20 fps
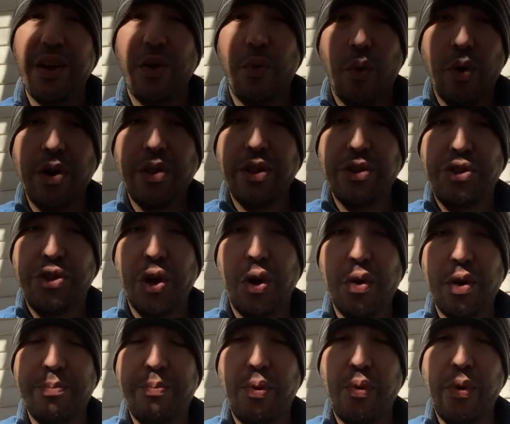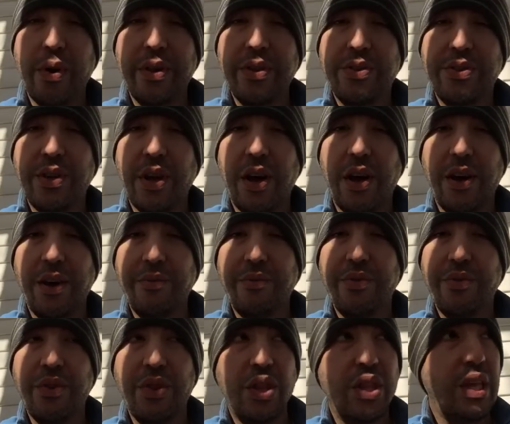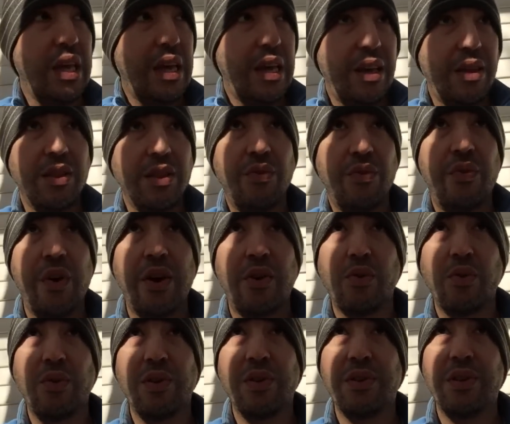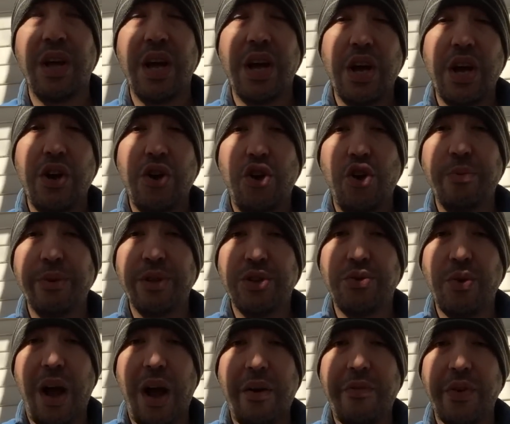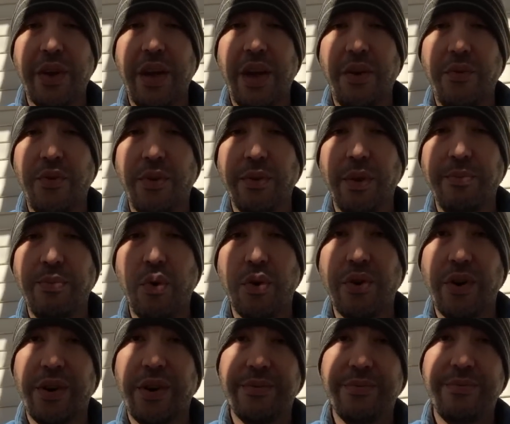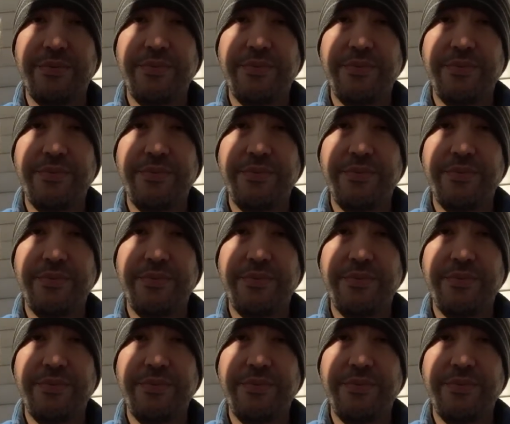one of the choke points of the federal human trafficking from the border.